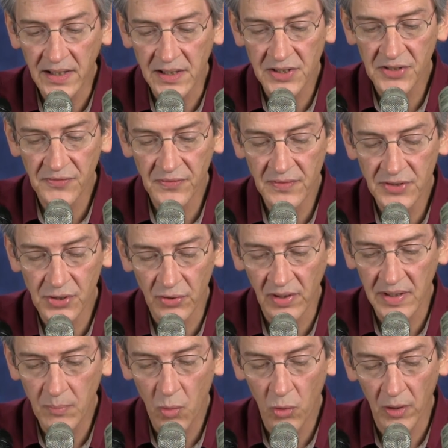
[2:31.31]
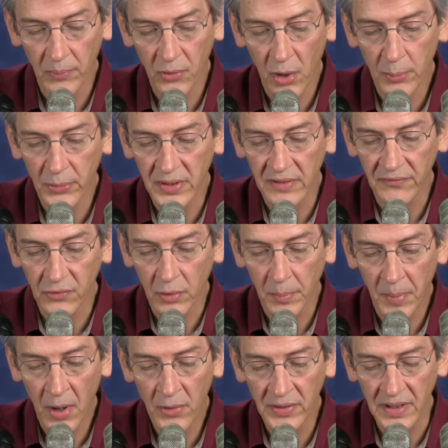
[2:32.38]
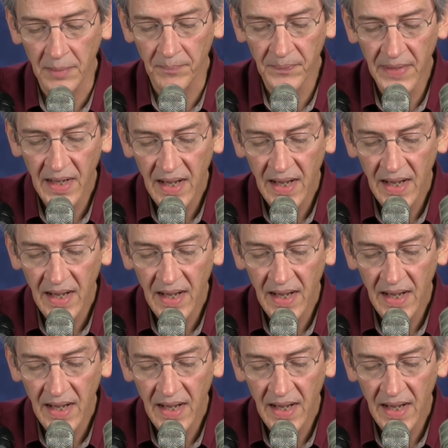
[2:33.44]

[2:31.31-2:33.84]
and it's certainly more appropriate for a podium.